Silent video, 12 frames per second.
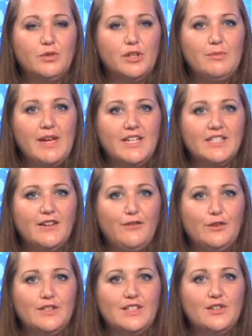and really make a
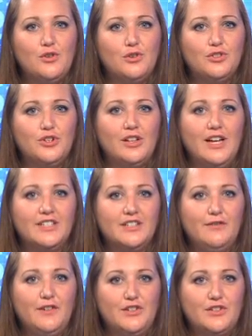difference and hold your
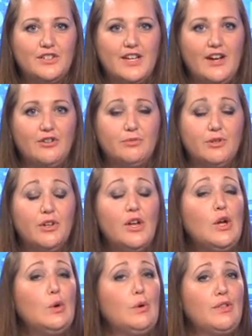elected officials accountable,
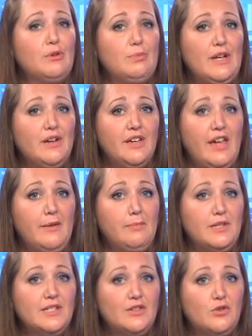whether it be on
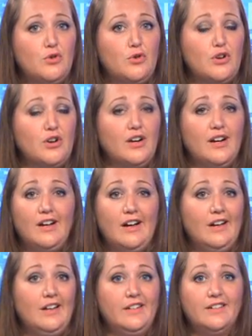campus or
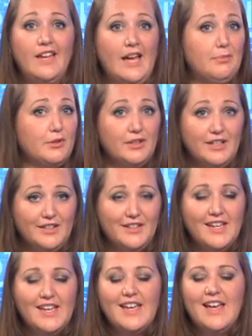on Capitol
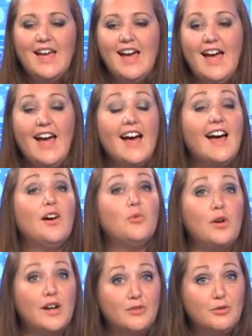Hill.
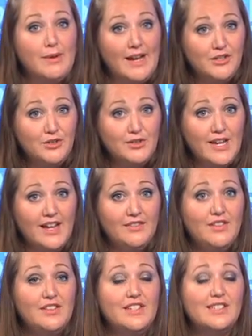Want to remind you
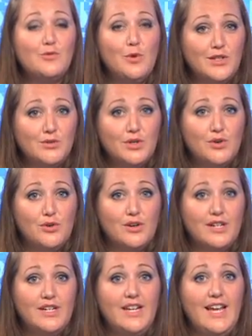again that this was
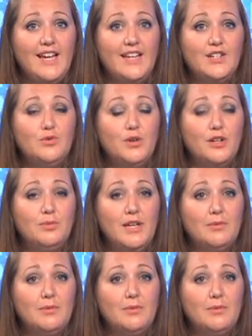recorded and you will